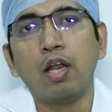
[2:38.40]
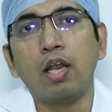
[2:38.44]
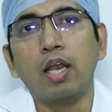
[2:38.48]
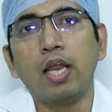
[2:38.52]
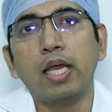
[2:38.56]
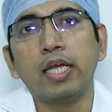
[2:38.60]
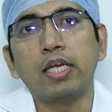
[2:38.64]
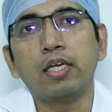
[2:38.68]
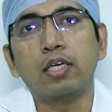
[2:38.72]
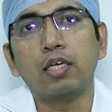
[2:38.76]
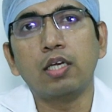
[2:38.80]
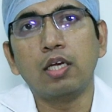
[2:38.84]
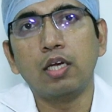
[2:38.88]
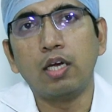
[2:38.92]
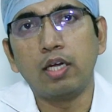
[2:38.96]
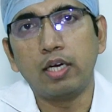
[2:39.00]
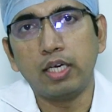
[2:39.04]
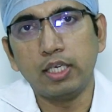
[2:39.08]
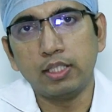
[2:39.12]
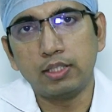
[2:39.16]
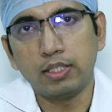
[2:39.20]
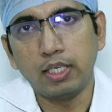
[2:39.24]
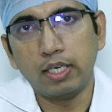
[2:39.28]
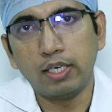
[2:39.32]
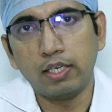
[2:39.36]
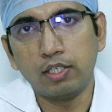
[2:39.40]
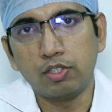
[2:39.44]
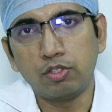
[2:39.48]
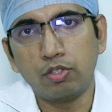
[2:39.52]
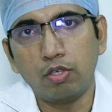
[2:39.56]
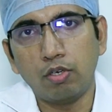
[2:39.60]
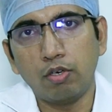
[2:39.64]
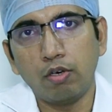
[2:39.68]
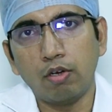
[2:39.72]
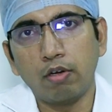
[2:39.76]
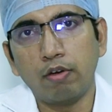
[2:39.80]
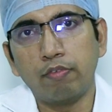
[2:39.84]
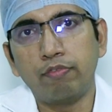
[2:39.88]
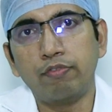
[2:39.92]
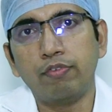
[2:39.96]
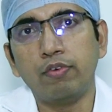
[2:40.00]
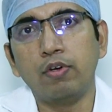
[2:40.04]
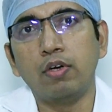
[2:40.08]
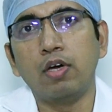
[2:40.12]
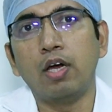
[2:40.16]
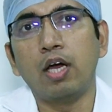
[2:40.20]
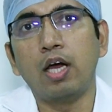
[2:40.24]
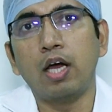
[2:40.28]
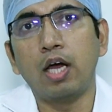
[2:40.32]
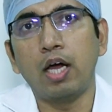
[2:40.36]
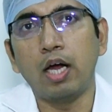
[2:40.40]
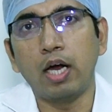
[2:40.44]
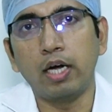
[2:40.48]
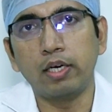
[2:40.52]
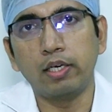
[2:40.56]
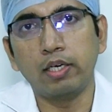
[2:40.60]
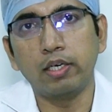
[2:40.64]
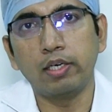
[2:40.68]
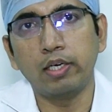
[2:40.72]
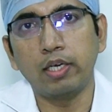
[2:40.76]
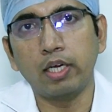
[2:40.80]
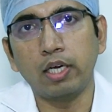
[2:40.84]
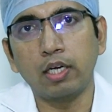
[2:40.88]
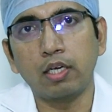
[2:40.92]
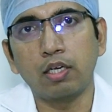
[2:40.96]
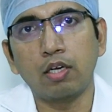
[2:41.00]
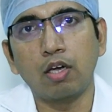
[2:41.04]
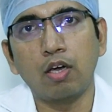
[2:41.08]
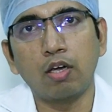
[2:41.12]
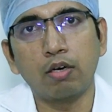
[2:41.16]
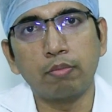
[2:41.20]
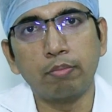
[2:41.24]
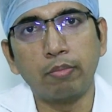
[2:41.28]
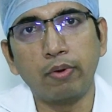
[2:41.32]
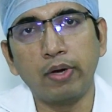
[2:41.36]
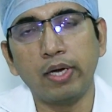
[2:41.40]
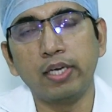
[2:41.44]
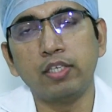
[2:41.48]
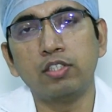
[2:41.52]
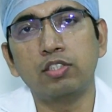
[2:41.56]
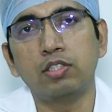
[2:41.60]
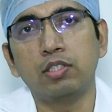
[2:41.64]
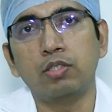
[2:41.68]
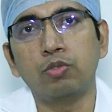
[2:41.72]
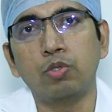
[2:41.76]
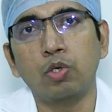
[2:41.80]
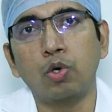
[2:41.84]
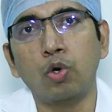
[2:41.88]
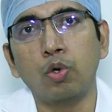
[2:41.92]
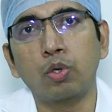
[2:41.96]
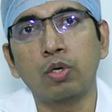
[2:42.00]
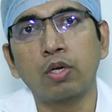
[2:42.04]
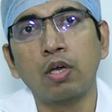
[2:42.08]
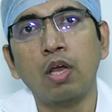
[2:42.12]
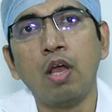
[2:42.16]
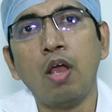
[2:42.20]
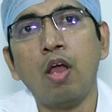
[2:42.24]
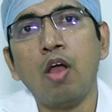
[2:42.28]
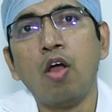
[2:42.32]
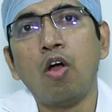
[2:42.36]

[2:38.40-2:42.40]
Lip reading: like recent history of heart attack or brain stroke